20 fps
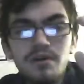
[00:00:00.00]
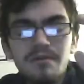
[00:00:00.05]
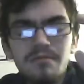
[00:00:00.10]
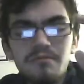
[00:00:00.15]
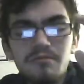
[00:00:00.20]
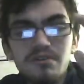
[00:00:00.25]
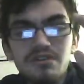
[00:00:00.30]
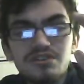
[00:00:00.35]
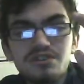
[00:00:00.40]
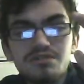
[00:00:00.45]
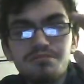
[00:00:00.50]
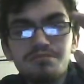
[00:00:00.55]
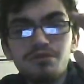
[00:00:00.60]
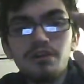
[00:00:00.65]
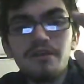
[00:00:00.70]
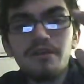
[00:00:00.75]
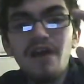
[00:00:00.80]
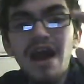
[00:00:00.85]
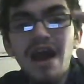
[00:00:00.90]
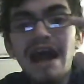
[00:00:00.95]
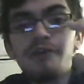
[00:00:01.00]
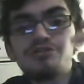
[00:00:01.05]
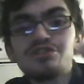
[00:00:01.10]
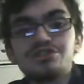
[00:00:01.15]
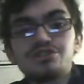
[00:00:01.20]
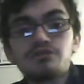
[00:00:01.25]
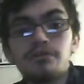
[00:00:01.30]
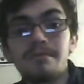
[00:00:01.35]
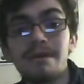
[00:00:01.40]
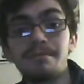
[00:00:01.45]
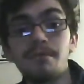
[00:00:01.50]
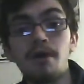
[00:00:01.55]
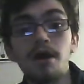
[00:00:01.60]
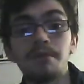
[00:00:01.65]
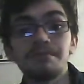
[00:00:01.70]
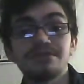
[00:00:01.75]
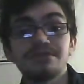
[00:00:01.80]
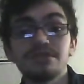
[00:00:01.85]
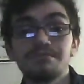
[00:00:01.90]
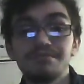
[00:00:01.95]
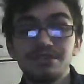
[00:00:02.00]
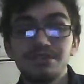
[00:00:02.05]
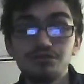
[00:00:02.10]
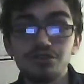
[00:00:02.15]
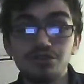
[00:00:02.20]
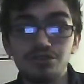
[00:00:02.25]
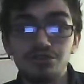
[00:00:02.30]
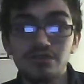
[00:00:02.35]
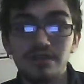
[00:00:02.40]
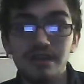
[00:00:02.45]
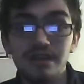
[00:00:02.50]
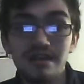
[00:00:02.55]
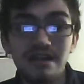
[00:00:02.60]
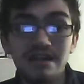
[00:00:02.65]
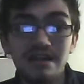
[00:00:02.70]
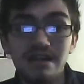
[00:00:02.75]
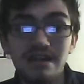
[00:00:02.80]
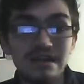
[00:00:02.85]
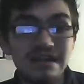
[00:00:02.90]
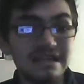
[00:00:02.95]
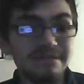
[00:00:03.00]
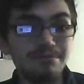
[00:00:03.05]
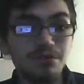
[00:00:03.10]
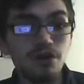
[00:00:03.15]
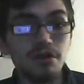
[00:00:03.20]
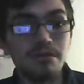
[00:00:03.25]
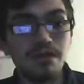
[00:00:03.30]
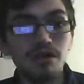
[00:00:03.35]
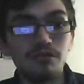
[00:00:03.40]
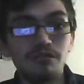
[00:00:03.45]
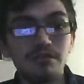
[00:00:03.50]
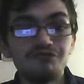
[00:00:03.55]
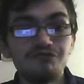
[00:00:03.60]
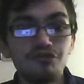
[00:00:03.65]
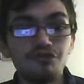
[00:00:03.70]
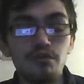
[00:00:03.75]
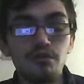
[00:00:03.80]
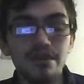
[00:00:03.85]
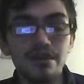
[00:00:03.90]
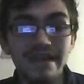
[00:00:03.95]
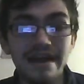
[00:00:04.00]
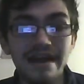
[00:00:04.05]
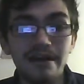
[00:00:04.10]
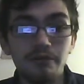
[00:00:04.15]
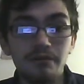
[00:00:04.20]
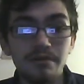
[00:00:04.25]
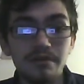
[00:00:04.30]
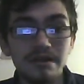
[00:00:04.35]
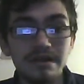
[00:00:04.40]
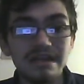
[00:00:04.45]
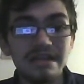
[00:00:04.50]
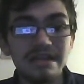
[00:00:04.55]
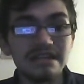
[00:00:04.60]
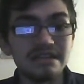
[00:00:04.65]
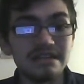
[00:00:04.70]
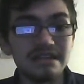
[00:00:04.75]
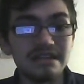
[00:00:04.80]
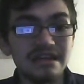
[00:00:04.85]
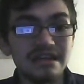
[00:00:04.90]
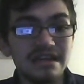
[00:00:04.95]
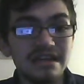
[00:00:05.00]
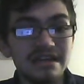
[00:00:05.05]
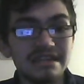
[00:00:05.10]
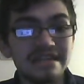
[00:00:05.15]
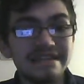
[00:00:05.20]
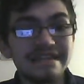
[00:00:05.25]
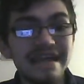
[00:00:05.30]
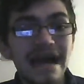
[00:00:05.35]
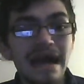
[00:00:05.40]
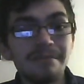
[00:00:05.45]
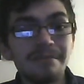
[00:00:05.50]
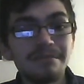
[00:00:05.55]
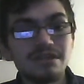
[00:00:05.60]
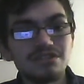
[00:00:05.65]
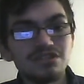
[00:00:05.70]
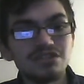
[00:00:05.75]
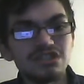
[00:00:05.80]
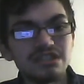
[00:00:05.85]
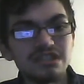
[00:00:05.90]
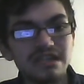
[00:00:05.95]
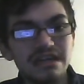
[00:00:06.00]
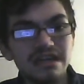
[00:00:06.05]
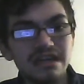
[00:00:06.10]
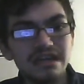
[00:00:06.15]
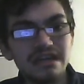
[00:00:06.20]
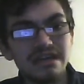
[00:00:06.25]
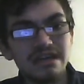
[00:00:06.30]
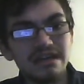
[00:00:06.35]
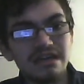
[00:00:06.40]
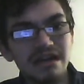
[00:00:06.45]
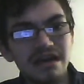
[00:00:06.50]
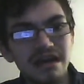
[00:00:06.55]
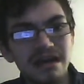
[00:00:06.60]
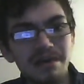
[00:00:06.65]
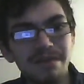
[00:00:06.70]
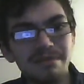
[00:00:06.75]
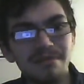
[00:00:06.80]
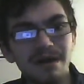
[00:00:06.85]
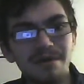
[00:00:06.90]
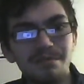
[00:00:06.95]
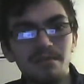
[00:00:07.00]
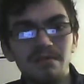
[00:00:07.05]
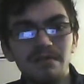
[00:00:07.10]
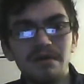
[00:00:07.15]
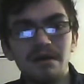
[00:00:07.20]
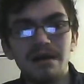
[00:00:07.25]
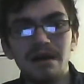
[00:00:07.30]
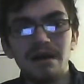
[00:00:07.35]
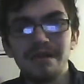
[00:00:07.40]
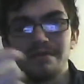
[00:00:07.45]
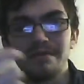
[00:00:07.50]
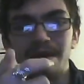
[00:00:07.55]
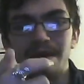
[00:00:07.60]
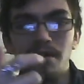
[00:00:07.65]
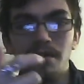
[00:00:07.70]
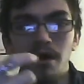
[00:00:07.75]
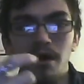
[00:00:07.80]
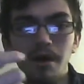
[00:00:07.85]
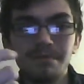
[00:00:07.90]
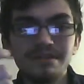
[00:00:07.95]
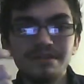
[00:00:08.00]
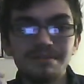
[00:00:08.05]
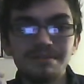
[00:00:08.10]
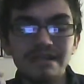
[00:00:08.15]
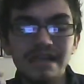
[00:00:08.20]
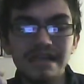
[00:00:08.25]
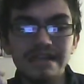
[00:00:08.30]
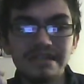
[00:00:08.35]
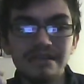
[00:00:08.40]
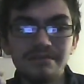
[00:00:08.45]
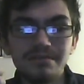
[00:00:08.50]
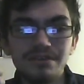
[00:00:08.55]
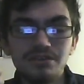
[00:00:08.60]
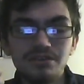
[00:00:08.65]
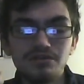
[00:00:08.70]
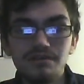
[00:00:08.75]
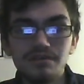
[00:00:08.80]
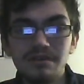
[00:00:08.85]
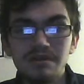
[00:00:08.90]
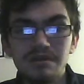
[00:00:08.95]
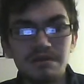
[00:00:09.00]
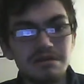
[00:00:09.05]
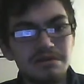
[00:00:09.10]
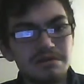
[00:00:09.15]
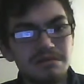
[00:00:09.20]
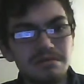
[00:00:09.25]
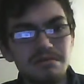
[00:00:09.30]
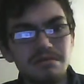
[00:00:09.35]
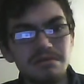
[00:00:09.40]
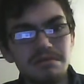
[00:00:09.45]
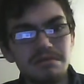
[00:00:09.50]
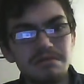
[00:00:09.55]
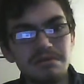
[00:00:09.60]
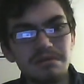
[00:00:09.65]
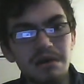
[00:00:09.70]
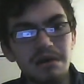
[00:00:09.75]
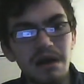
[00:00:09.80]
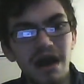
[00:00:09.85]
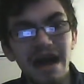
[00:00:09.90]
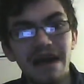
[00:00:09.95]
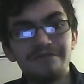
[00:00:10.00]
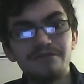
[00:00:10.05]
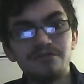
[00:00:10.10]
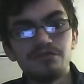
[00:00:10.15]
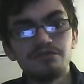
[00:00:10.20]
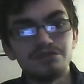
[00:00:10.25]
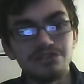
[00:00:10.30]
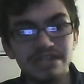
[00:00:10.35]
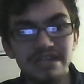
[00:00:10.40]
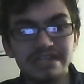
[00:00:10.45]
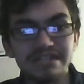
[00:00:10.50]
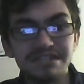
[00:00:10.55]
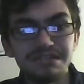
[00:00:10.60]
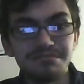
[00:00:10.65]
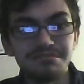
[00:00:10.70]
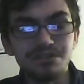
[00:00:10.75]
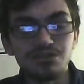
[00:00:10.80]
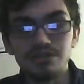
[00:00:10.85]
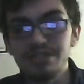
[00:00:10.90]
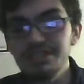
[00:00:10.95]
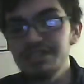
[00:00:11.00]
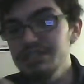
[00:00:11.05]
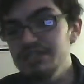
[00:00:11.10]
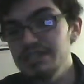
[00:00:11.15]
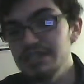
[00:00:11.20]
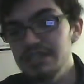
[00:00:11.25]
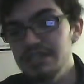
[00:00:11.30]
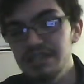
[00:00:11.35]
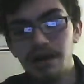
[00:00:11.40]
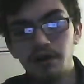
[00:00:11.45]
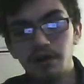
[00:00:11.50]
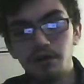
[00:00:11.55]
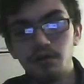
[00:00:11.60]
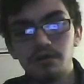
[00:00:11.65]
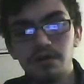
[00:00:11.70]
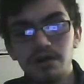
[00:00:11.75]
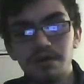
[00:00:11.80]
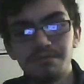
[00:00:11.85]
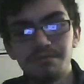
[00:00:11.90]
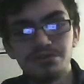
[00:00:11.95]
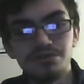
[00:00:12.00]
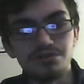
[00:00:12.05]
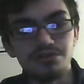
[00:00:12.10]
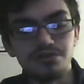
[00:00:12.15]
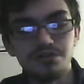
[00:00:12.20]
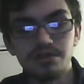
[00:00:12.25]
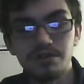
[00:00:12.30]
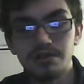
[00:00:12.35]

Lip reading: which put a virus on my mom's computer. It's permanently ruined now. The damage. I mean my mom's computer. I have to use this computer. This is a Dell computer.